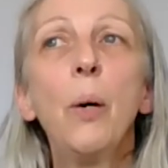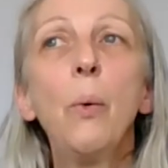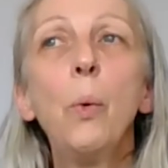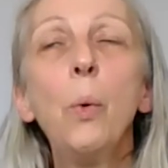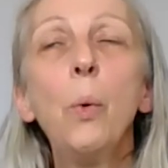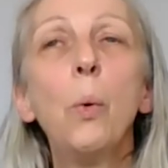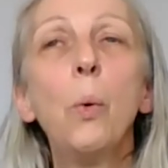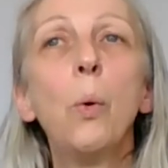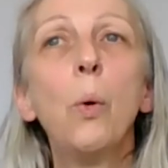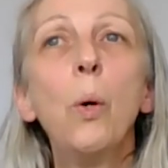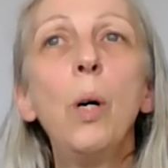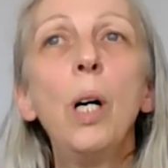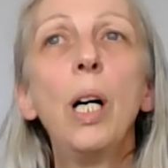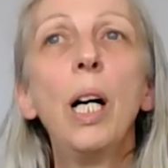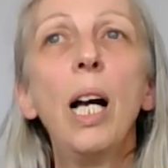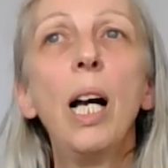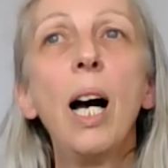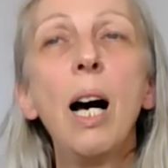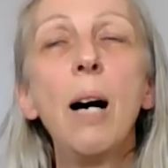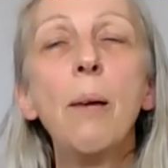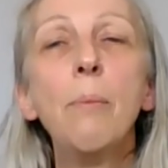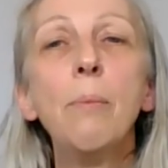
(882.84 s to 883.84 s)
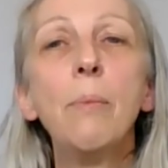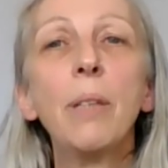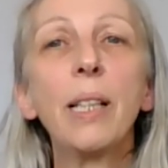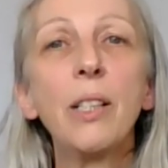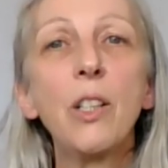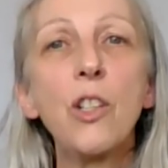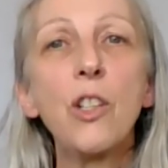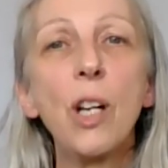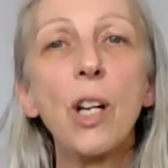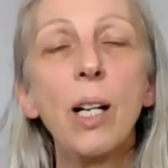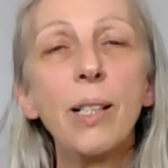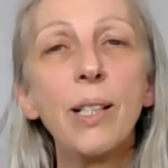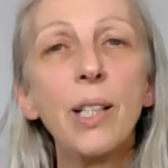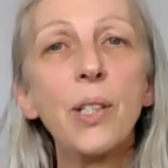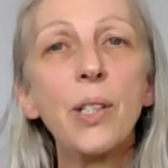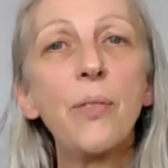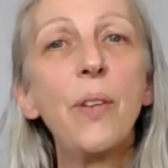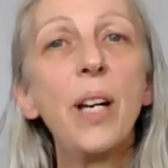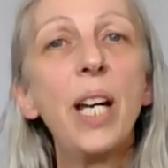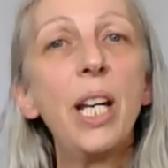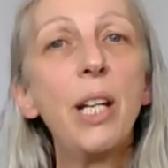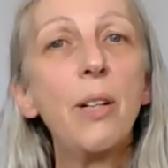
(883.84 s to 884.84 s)
Or the child
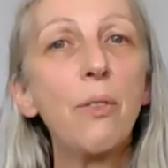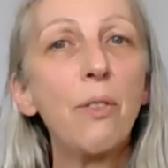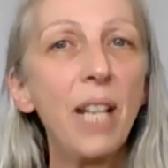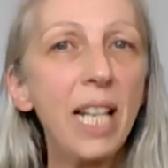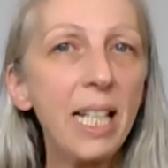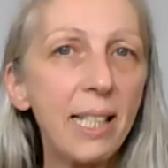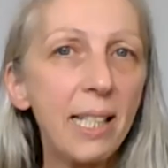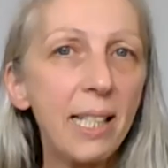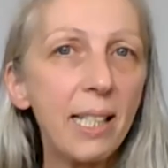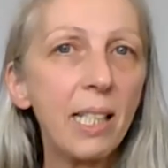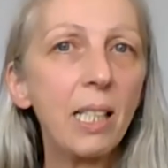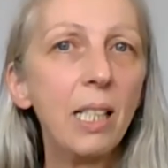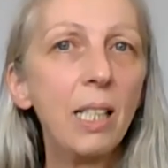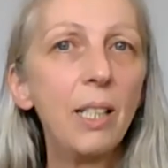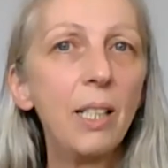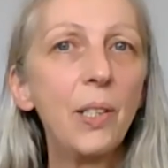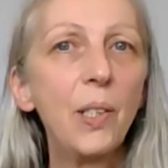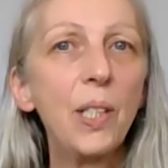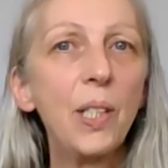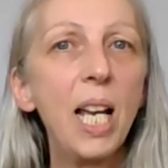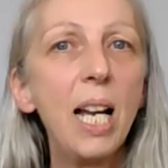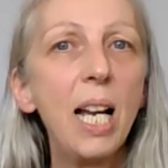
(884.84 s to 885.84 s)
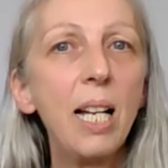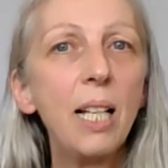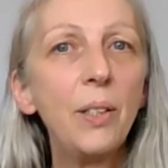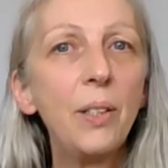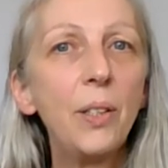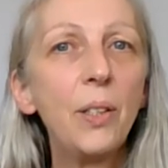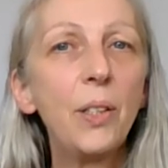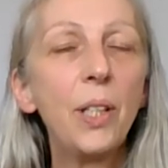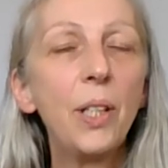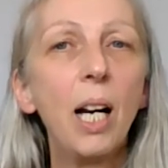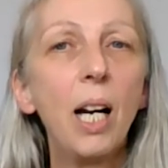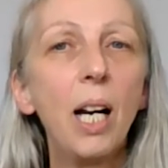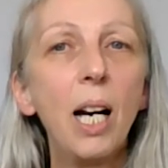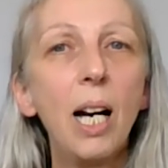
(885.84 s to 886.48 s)
is very restless and